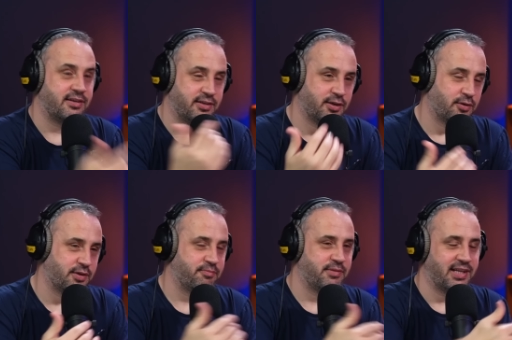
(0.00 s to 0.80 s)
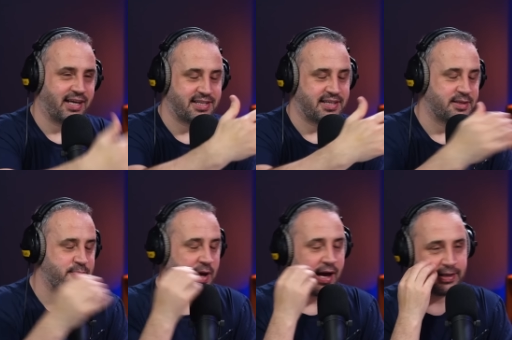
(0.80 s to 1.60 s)
and you know the the legacy that's
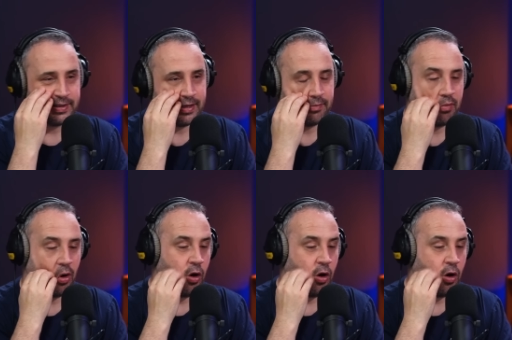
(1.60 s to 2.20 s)
behind him,